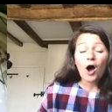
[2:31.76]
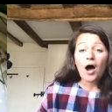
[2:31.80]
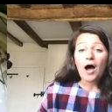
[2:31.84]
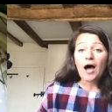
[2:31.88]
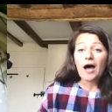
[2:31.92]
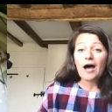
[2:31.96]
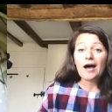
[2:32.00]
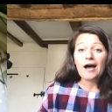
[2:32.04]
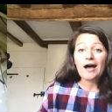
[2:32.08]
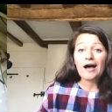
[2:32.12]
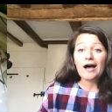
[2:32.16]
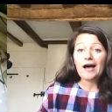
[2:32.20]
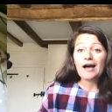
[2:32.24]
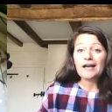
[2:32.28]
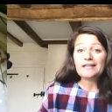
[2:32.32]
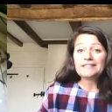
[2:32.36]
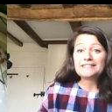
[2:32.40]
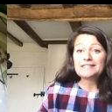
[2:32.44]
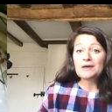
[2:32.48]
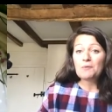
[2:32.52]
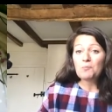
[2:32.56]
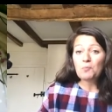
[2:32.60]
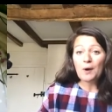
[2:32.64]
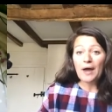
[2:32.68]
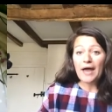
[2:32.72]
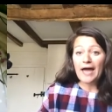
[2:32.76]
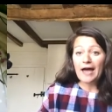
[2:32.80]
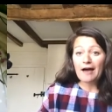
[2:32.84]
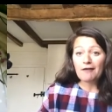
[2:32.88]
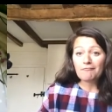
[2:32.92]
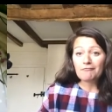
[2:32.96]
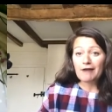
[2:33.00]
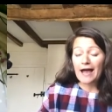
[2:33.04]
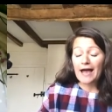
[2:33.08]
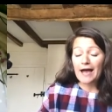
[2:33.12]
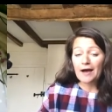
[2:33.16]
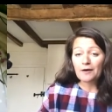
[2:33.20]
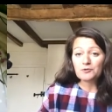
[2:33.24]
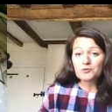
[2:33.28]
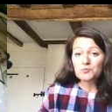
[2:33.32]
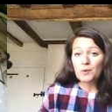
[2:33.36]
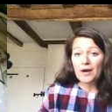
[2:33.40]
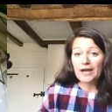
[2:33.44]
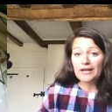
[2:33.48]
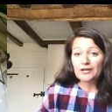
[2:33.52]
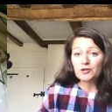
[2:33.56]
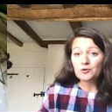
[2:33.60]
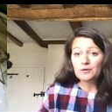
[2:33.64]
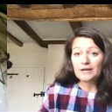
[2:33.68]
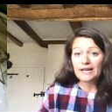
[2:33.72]
uh, somewhere around where
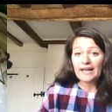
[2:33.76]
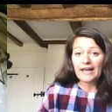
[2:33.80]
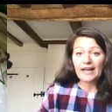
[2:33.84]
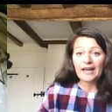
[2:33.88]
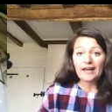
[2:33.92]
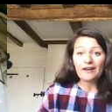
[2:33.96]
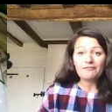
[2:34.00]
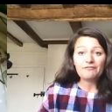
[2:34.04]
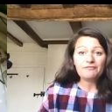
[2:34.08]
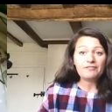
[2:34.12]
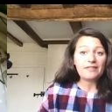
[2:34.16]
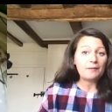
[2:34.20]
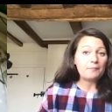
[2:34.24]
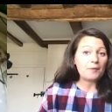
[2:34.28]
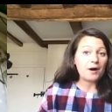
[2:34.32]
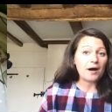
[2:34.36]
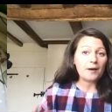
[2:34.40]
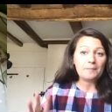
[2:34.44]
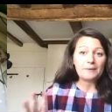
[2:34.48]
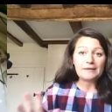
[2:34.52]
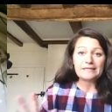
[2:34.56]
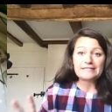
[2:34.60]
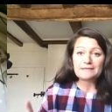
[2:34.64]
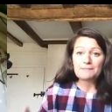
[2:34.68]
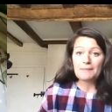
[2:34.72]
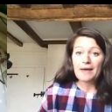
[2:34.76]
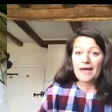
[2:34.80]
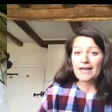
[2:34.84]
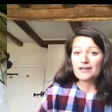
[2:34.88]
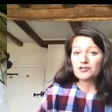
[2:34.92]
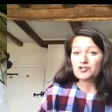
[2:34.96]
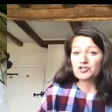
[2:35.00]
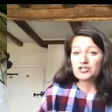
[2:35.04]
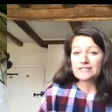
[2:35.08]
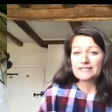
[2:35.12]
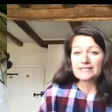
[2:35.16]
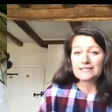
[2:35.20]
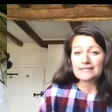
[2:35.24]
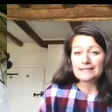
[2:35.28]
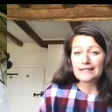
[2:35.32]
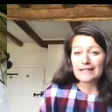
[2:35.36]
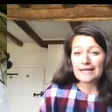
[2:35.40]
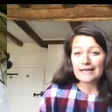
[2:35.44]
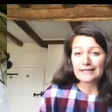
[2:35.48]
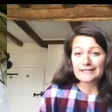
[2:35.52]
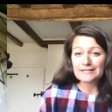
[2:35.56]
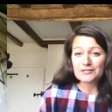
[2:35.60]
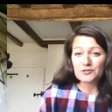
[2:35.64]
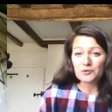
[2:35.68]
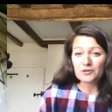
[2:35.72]
you live, there might be some hedges and
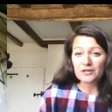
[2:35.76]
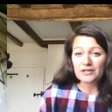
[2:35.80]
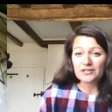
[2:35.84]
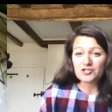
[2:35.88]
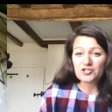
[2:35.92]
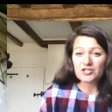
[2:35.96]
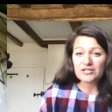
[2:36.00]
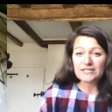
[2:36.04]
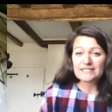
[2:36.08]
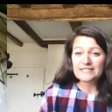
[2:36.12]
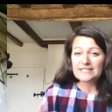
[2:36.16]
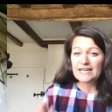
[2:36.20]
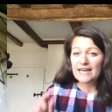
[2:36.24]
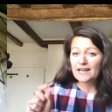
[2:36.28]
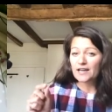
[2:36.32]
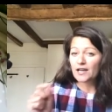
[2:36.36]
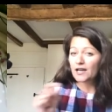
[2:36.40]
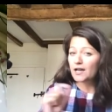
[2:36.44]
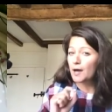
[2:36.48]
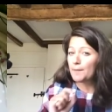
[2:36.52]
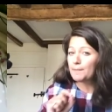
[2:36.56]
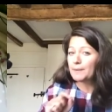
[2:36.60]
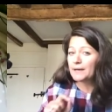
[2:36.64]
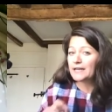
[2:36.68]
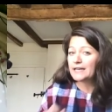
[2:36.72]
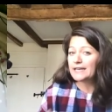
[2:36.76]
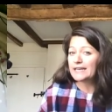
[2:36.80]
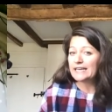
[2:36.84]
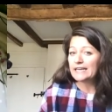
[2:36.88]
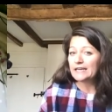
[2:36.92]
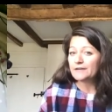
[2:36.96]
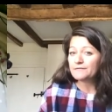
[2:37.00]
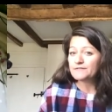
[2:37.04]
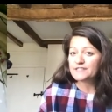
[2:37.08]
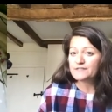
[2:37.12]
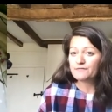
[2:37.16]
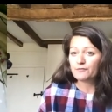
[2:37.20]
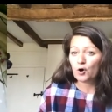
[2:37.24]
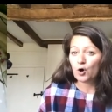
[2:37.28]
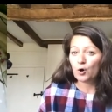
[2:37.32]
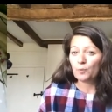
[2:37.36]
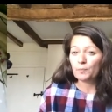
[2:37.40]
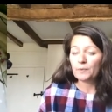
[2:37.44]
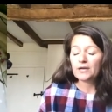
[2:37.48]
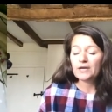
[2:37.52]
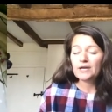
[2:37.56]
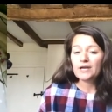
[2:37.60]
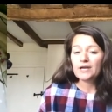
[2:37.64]
things you can just take a couple of leaves from.